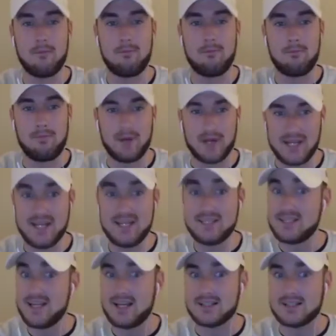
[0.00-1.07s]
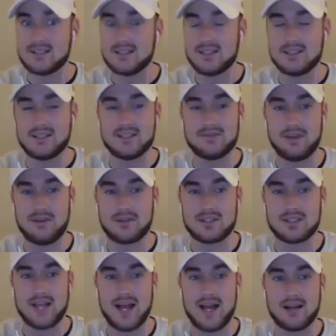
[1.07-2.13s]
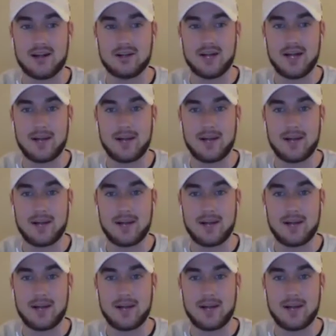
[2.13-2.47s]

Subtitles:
But he says it's his favorite snack, okay?